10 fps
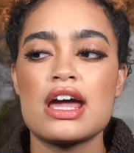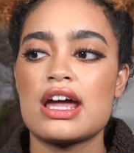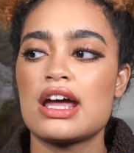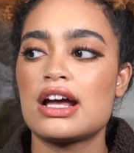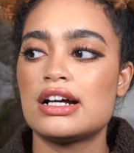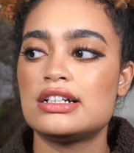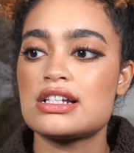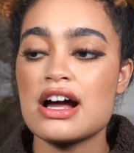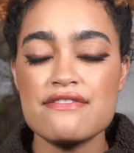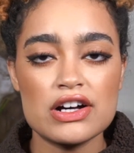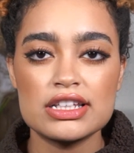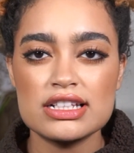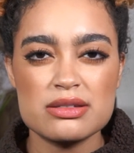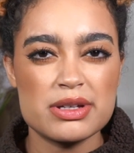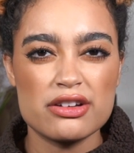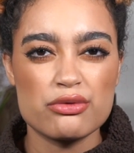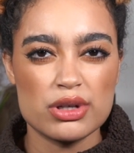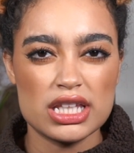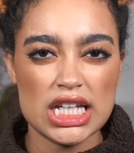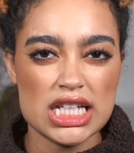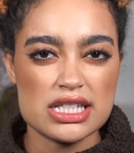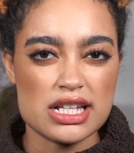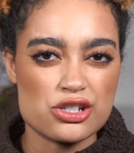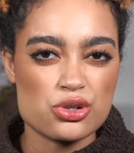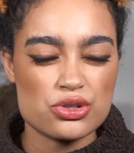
And I found that to be a really essential